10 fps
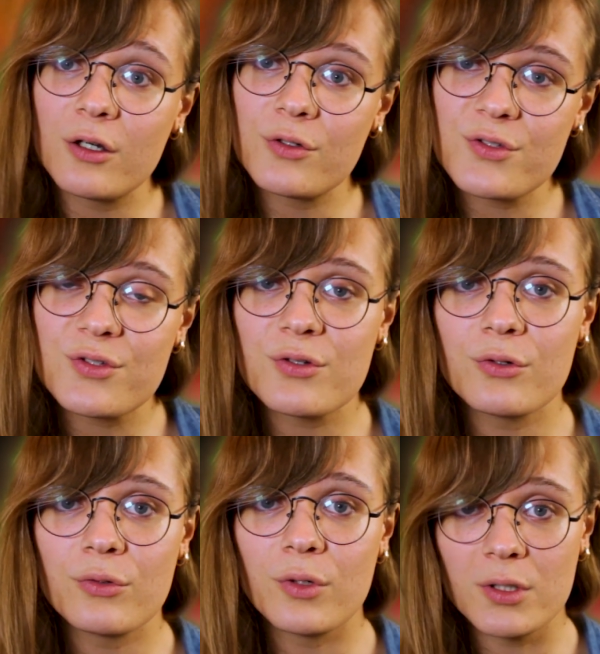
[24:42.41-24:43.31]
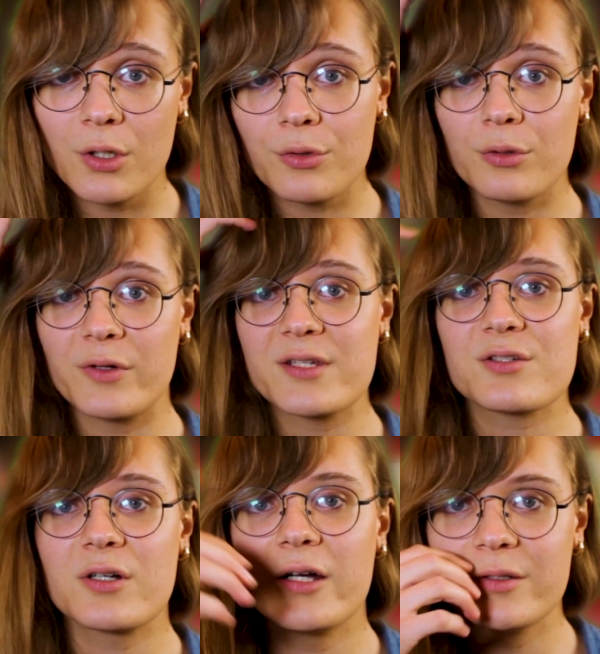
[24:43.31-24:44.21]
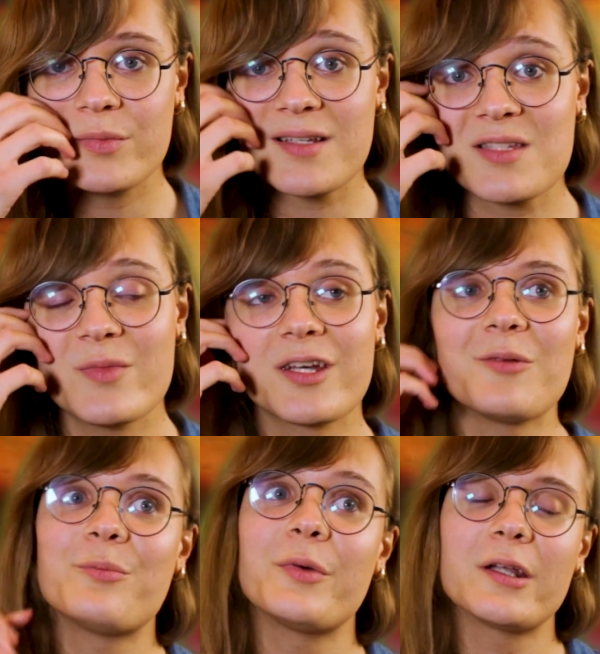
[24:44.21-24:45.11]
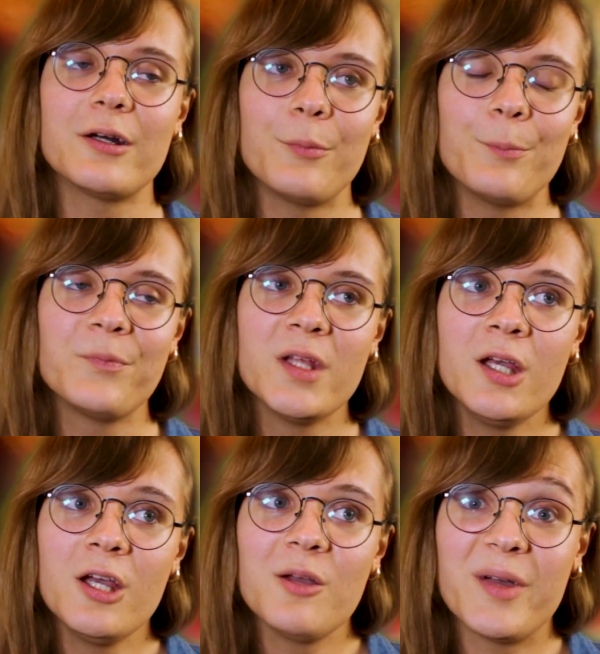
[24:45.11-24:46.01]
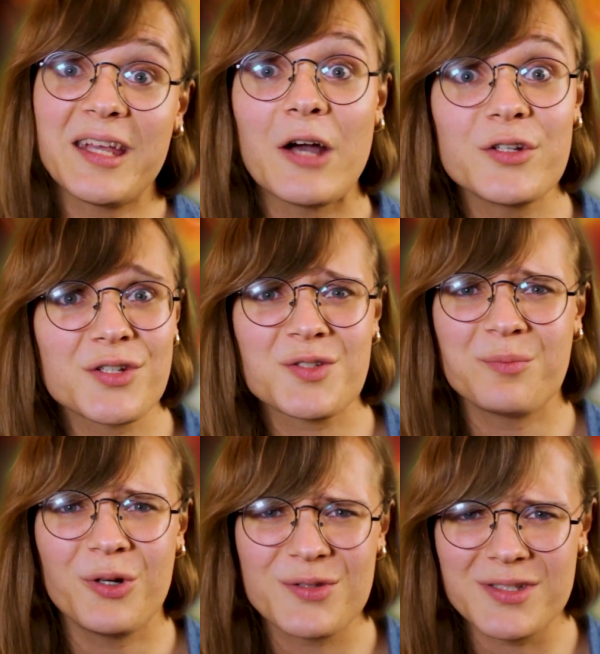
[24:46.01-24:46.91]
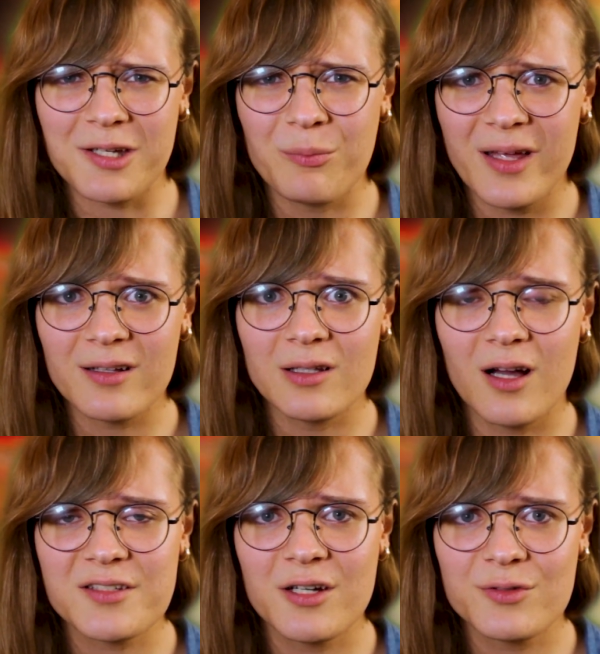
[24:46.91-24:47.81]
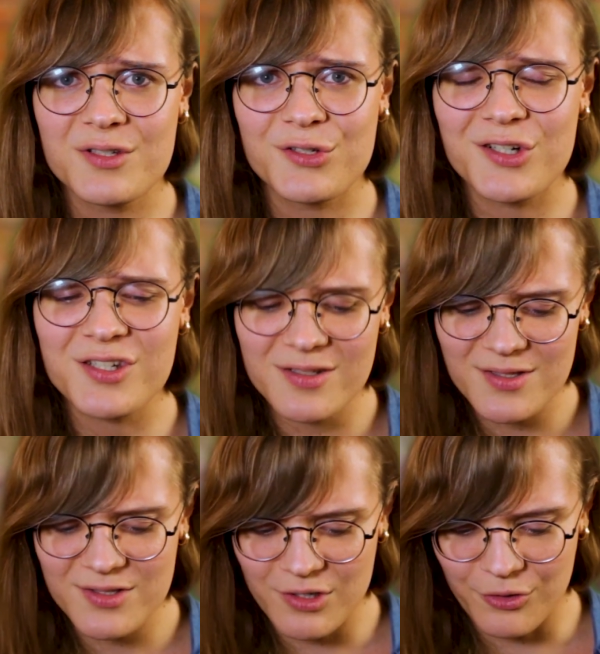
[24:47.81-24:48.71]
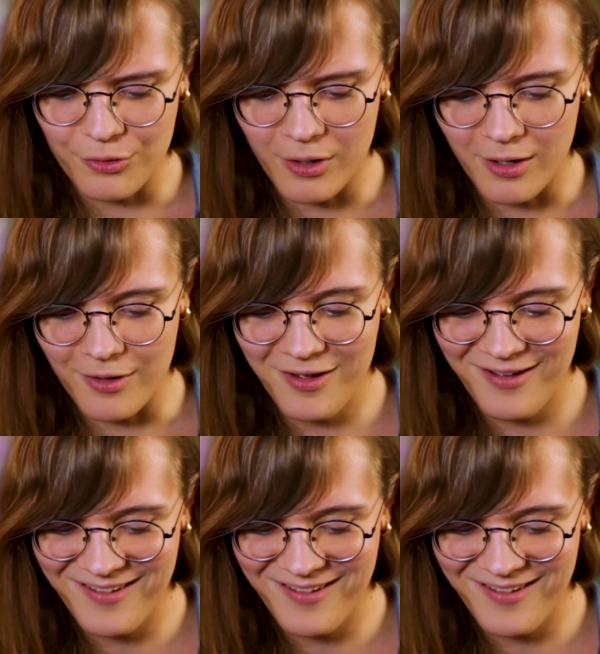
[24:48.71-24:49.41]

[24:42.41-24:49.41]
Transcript: go to a local restaurant and pick something up, but um, my county just imposed like mega lockdown restrictions, so uh,